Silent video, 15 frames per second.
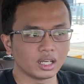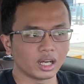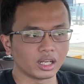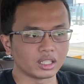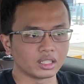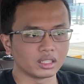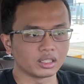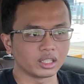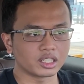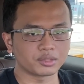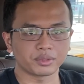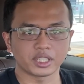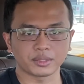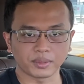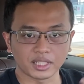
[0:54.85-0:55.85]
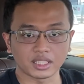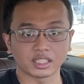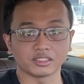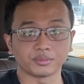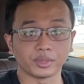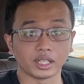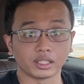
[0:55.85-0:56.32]
I express
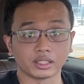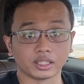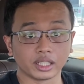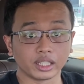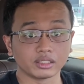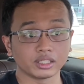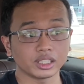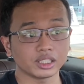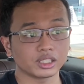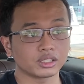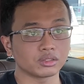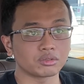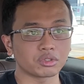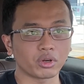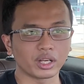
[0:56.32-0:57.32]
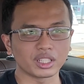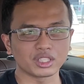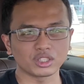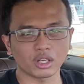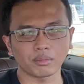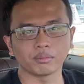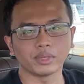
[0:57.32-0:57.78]
myself better in English, so I
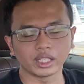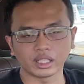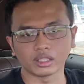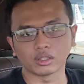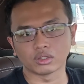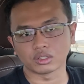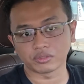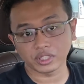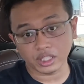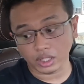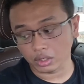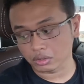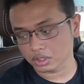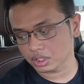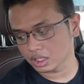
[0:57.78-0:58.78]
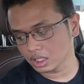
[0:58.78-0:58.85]
stopped making those videos.